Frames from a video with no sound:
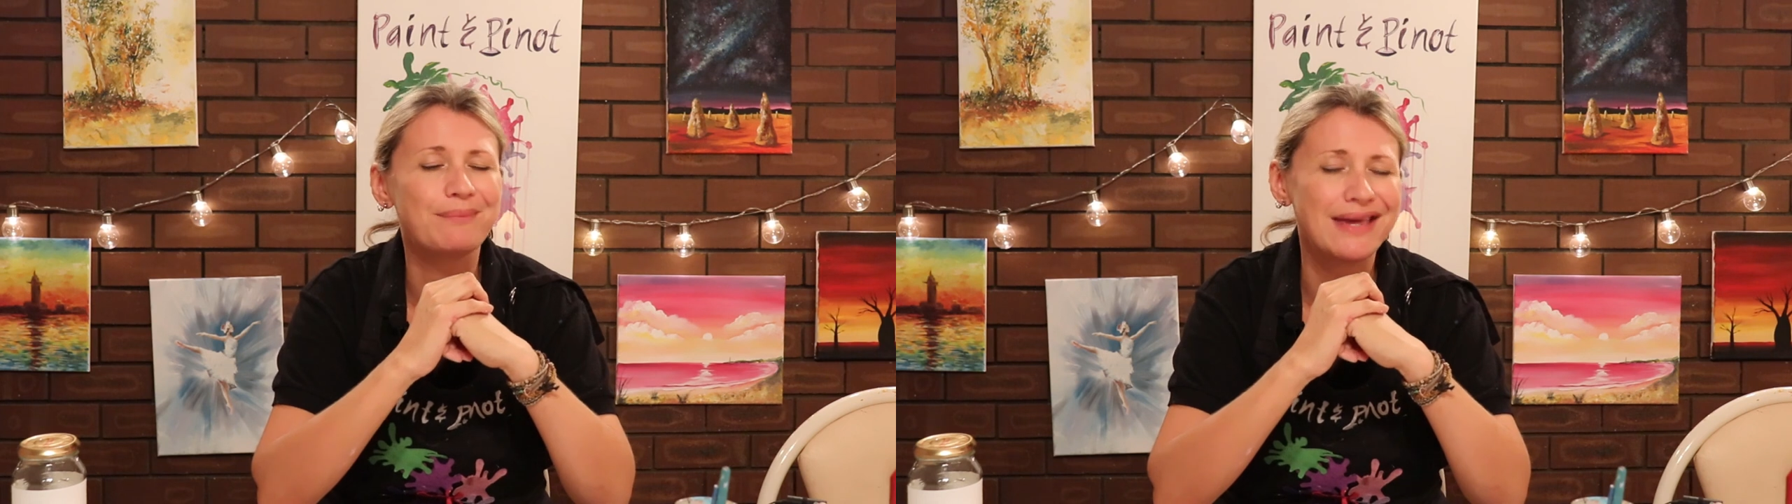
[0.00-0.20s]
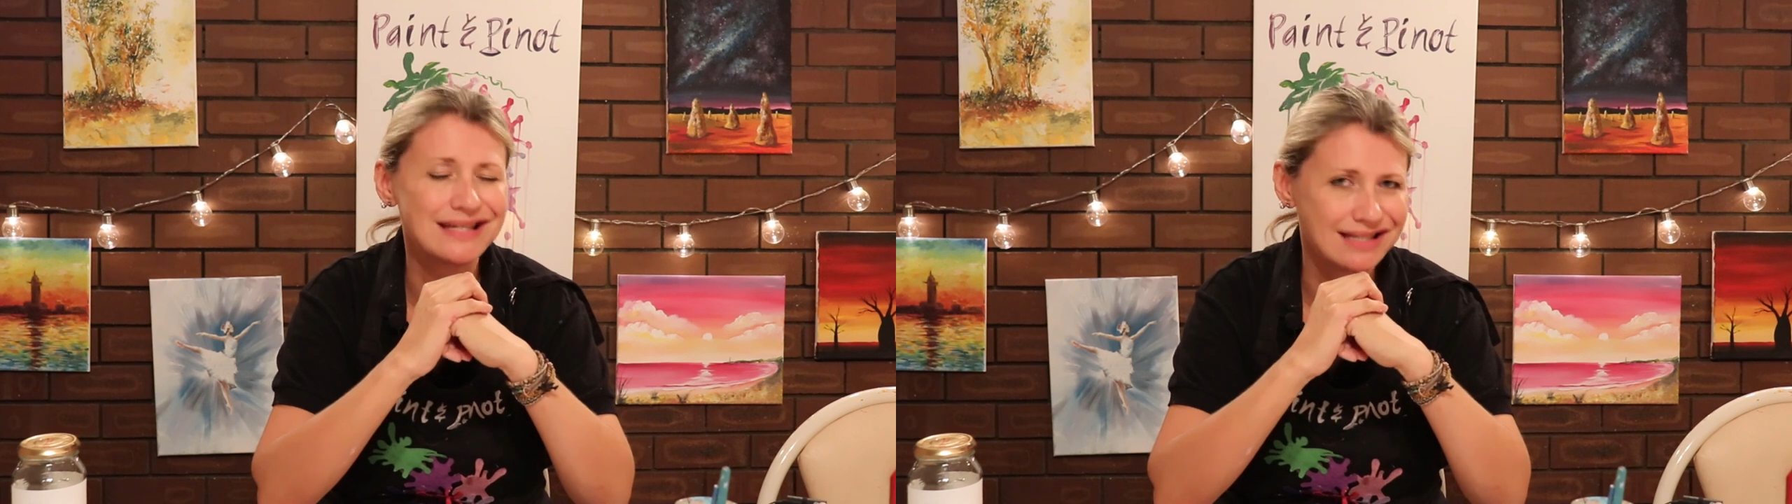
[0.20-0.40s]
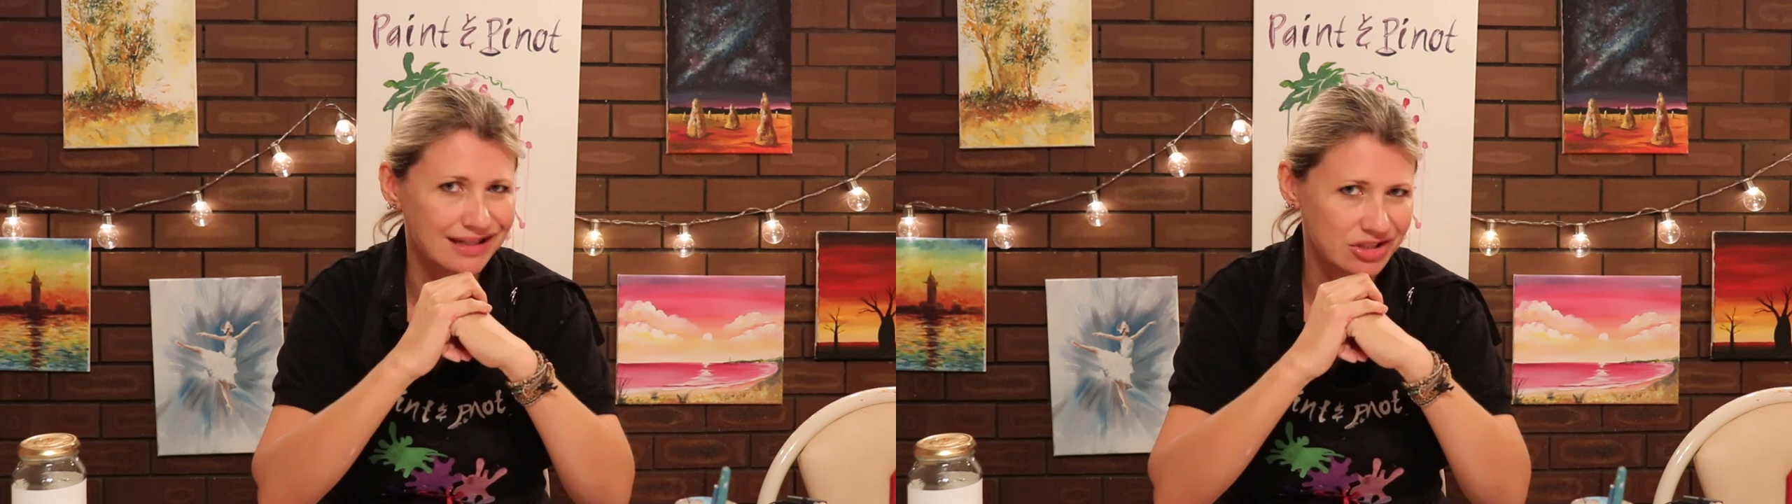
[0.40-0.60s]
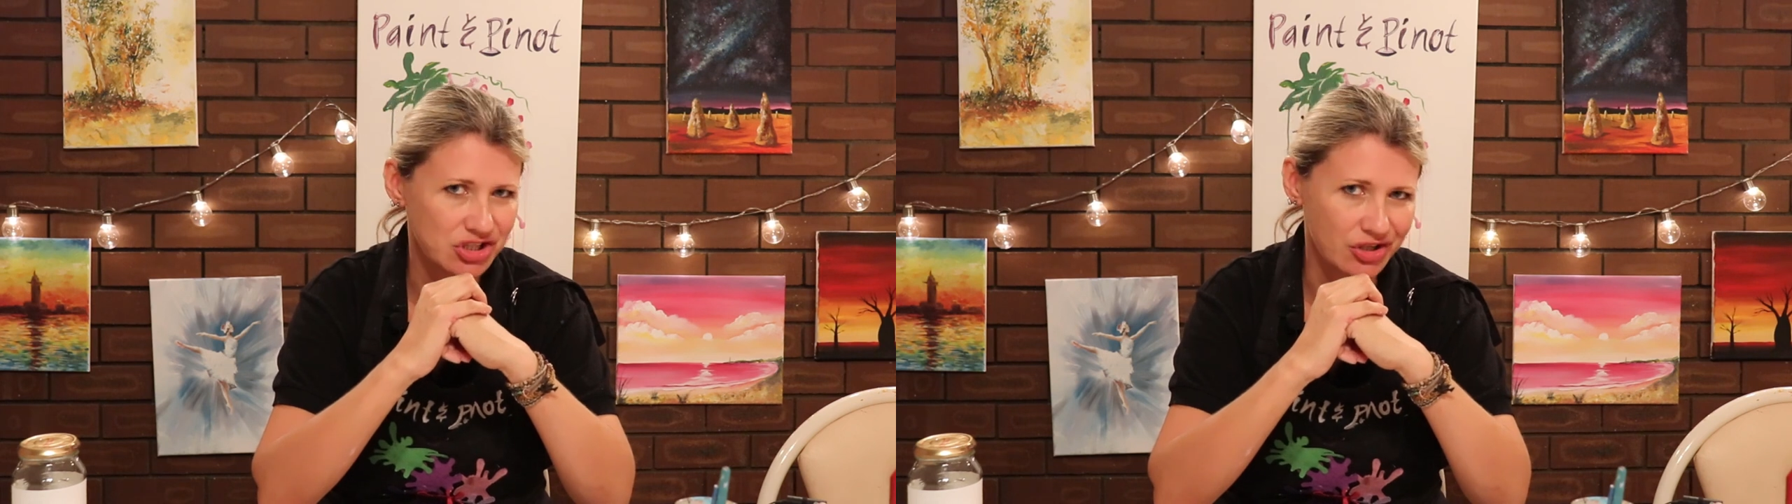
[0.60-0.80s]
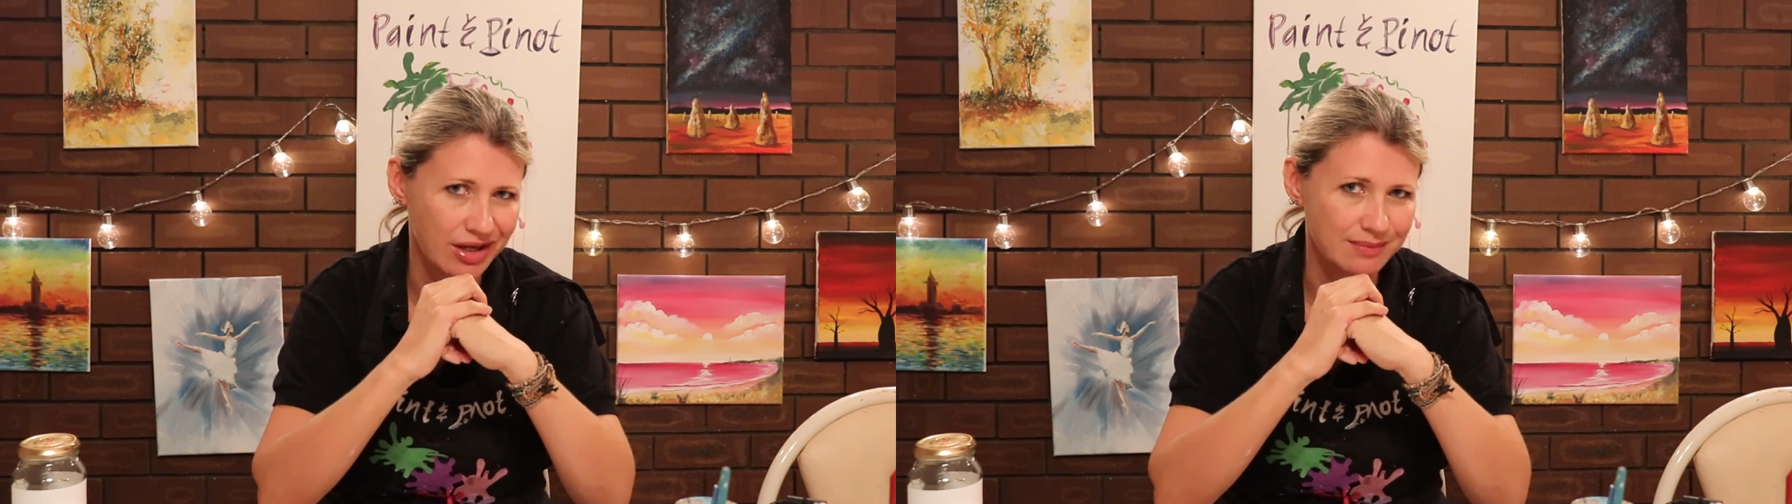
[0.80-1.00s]
basic
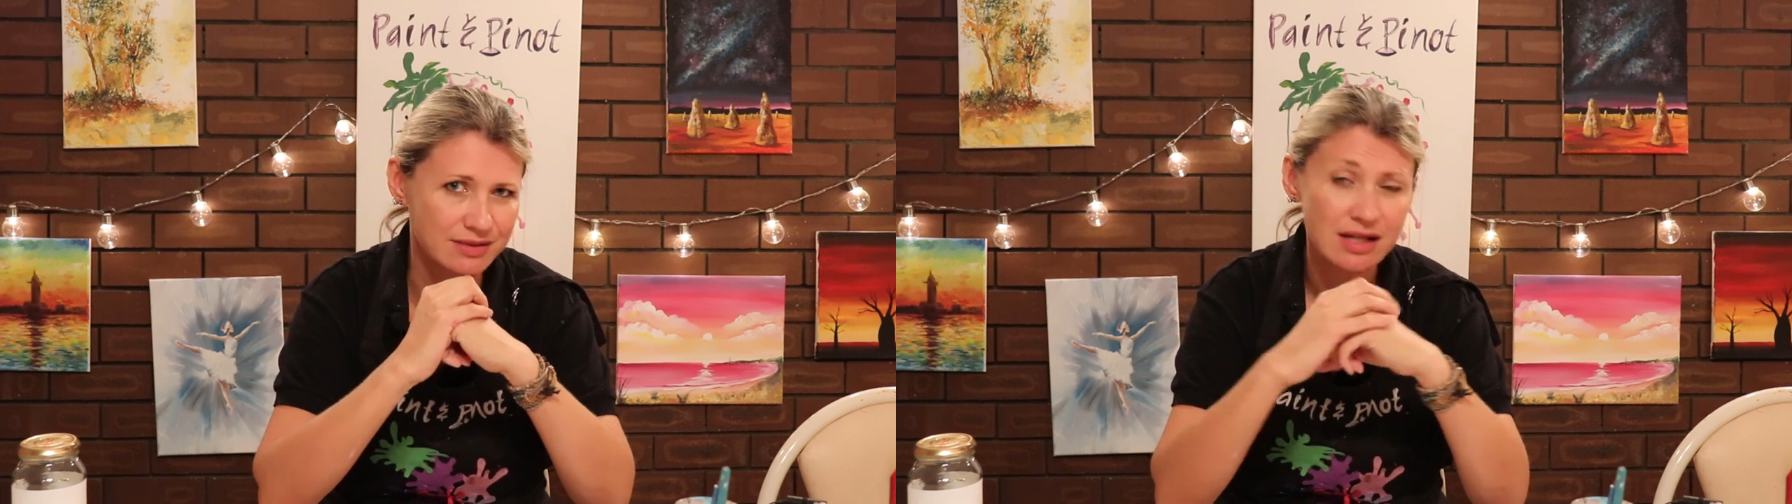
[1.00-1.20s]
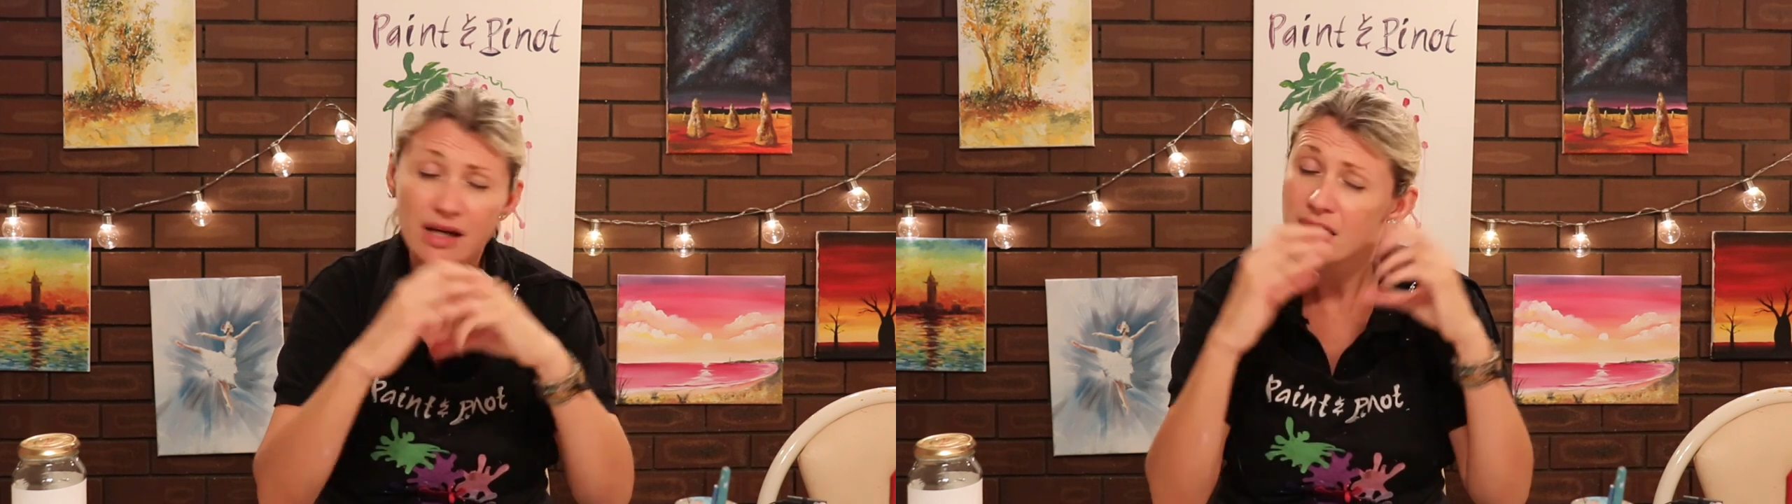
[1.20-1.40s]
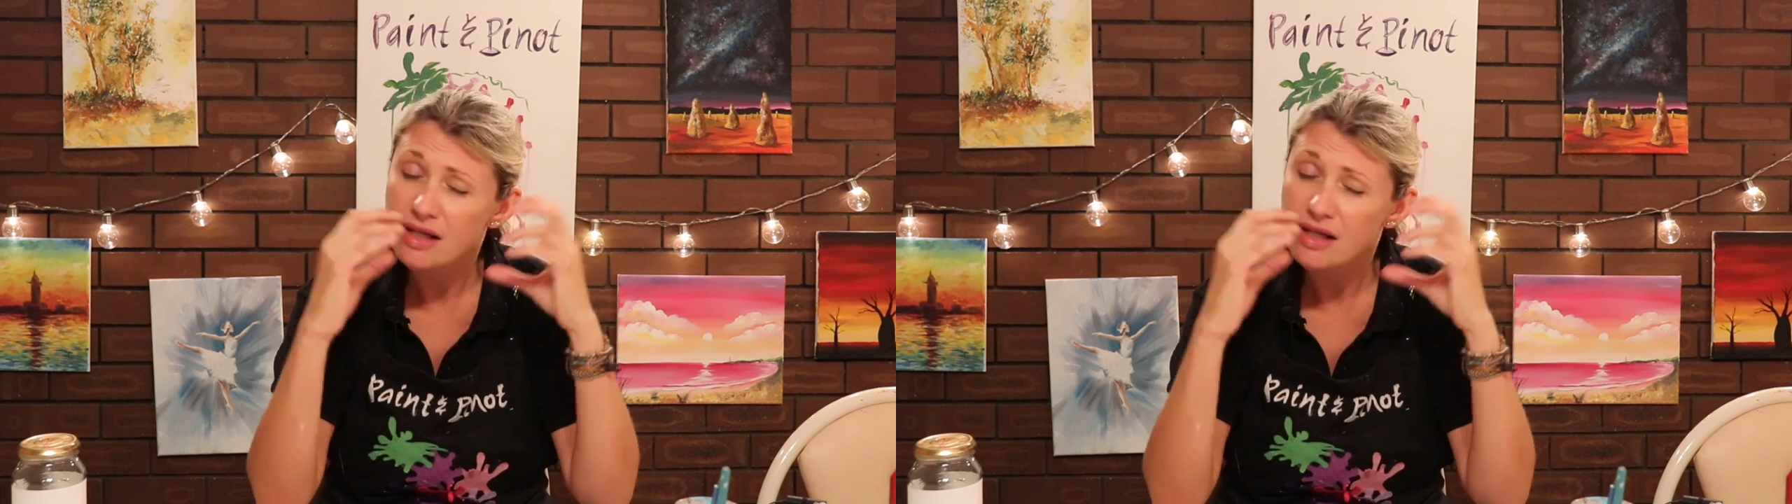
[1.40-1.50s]
shapes.